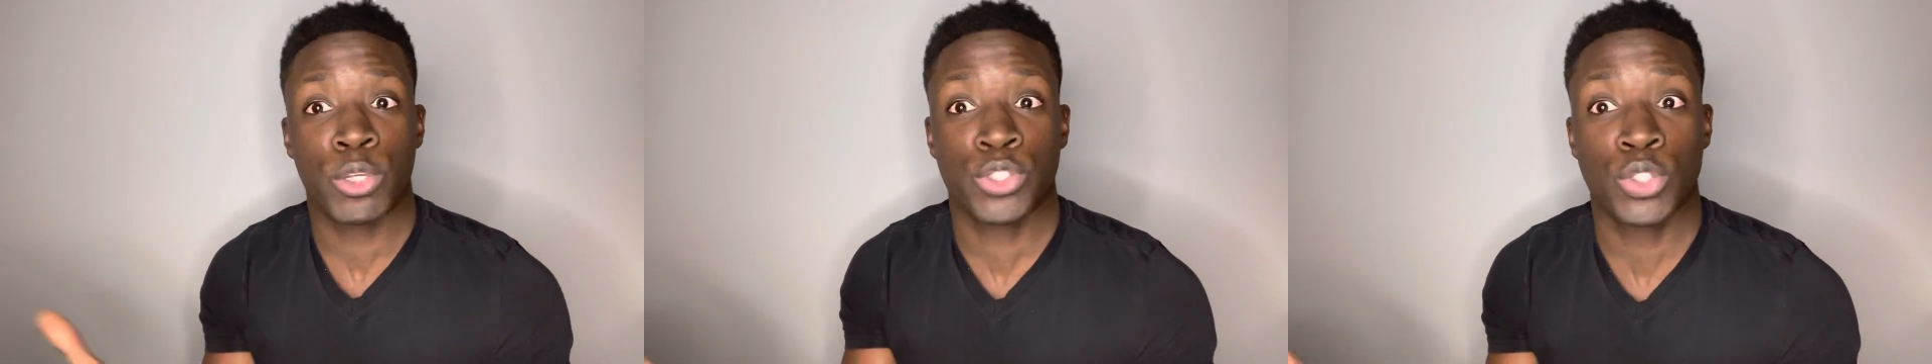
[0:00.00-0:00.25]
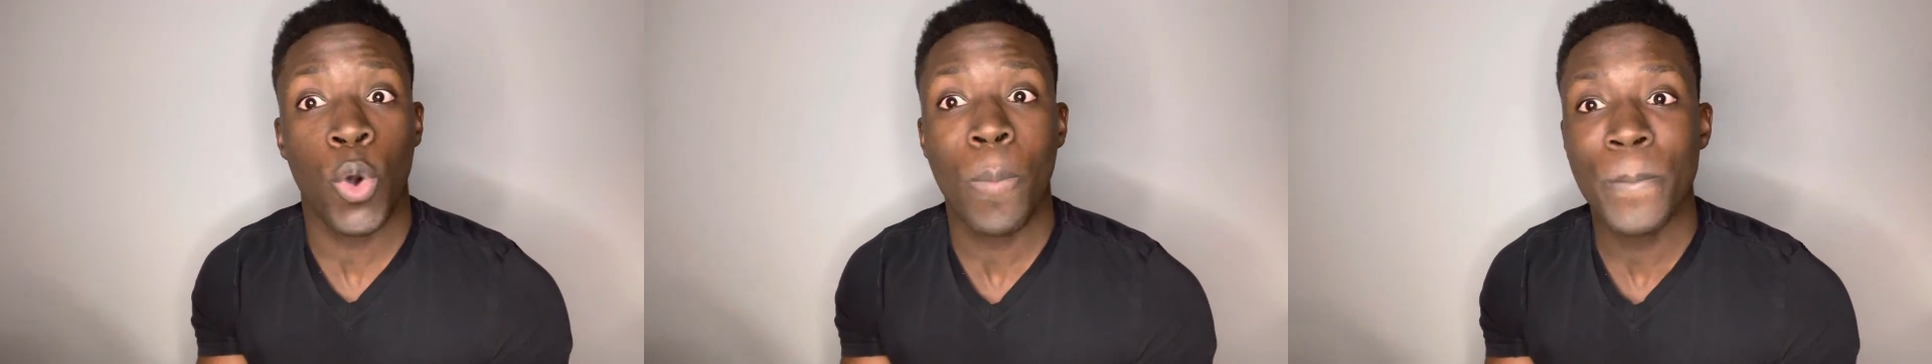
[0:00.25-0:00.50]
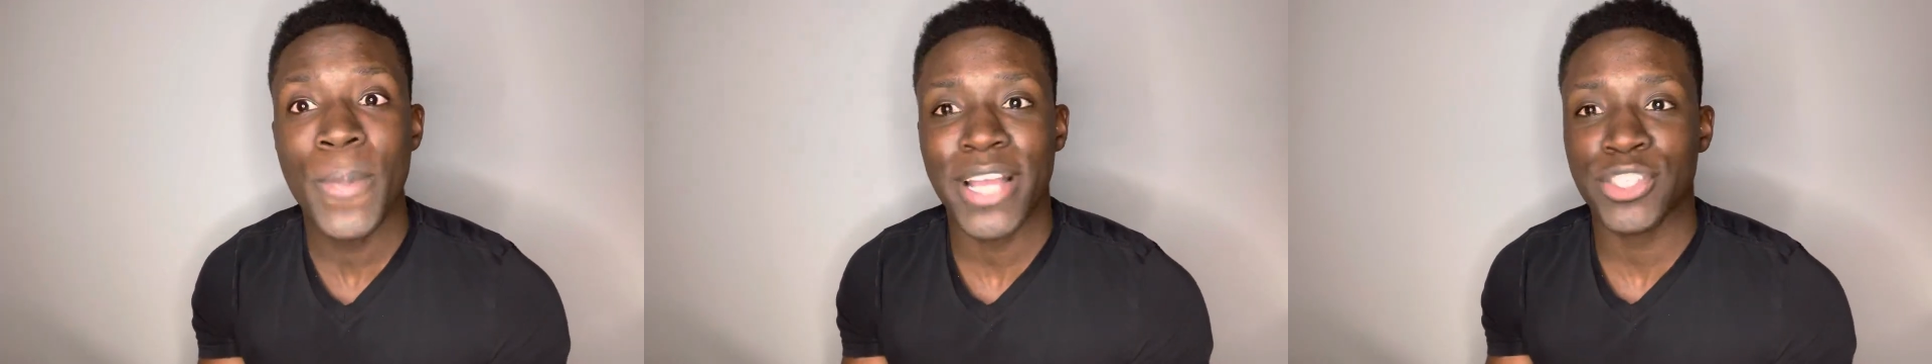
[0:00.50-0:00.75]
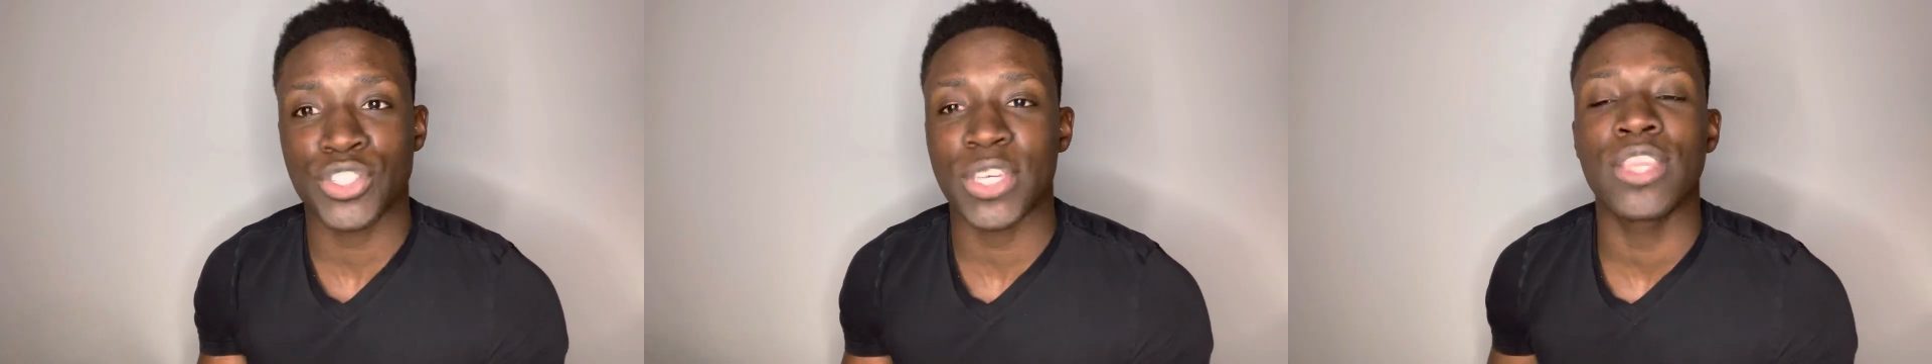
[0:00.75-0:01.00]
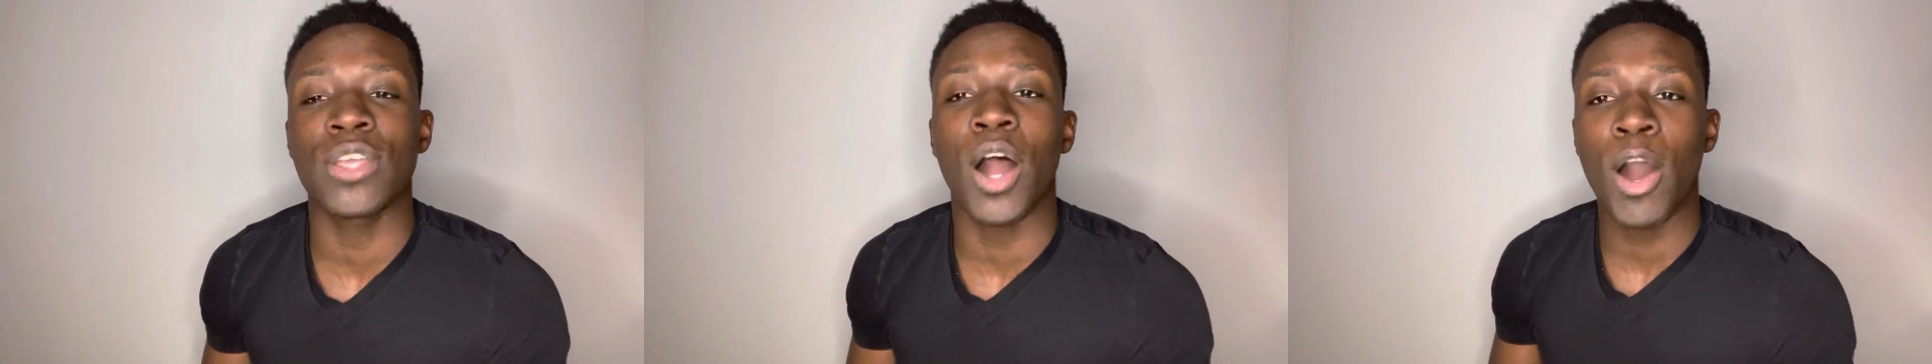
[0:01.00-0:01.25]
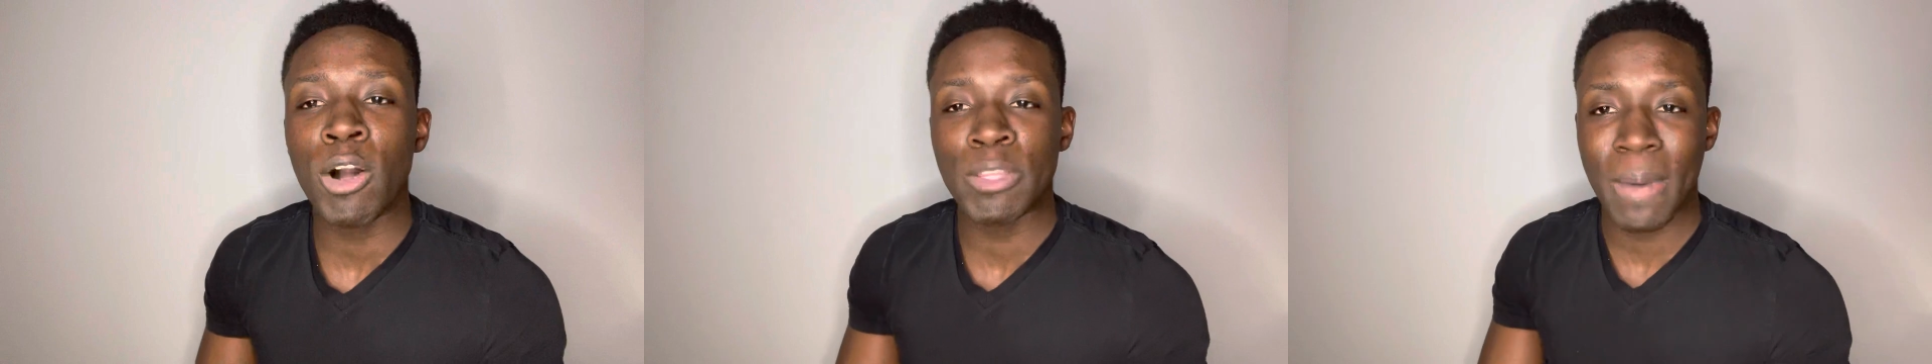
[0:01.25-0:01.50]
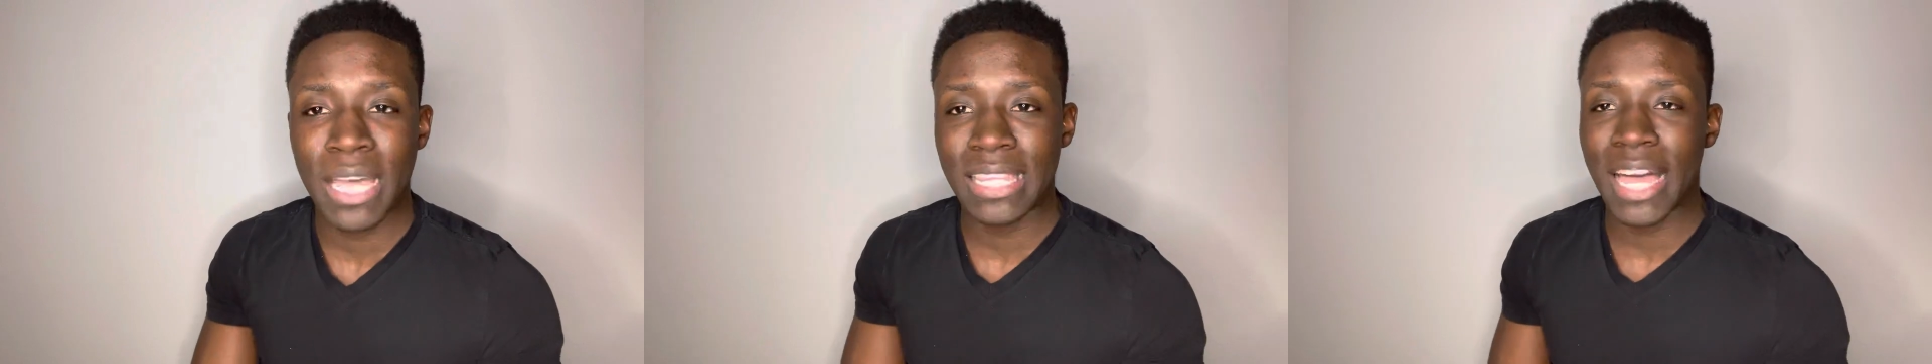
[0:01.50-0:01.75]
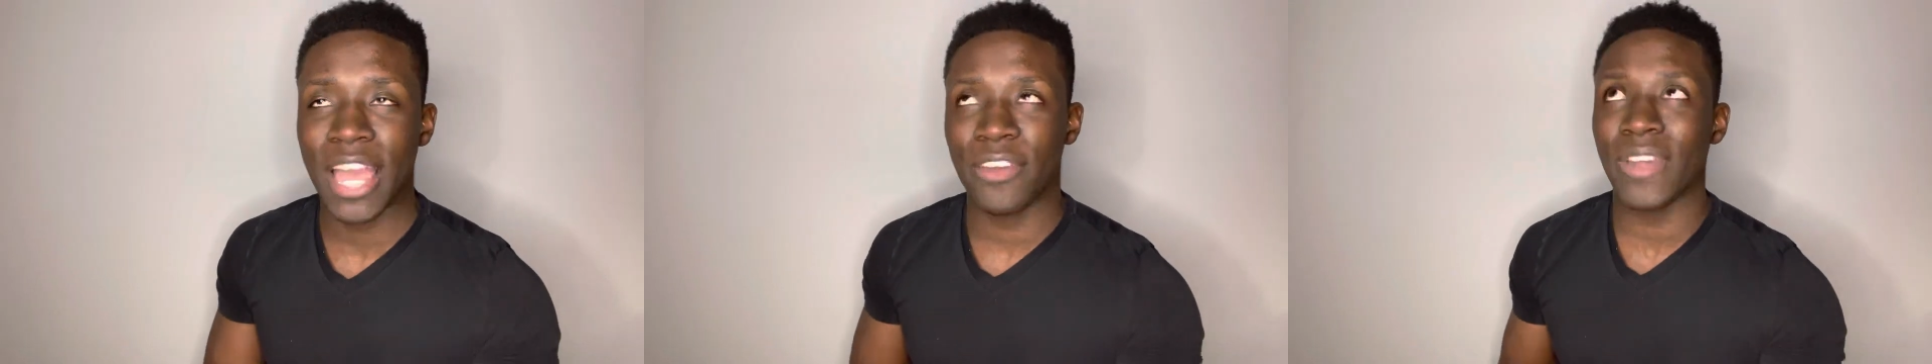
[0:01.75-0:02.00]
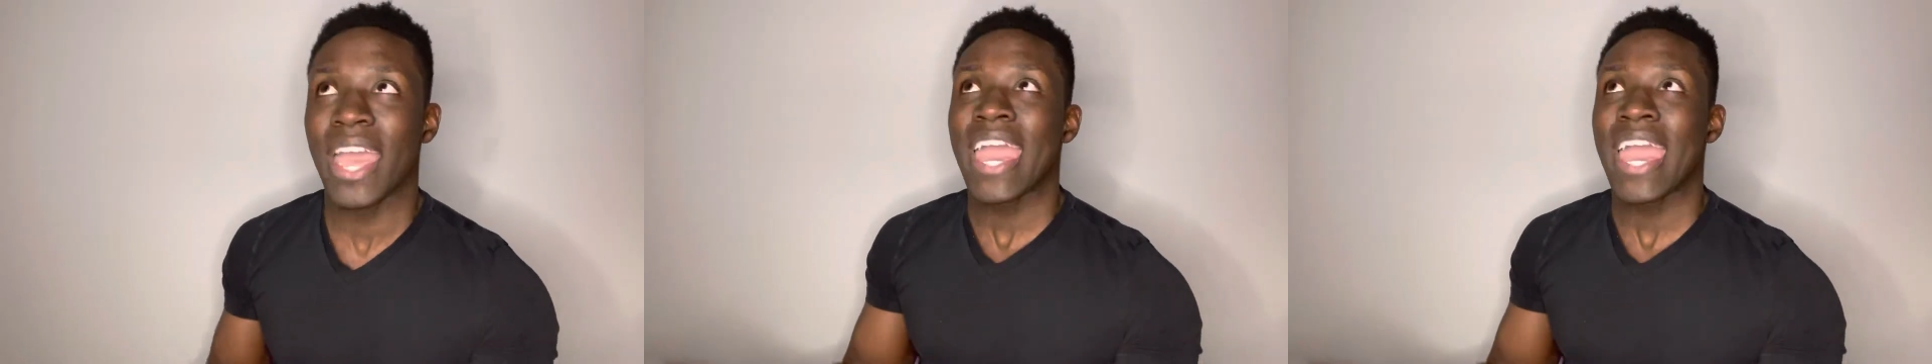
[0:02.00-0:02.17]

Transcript: so much in all my life.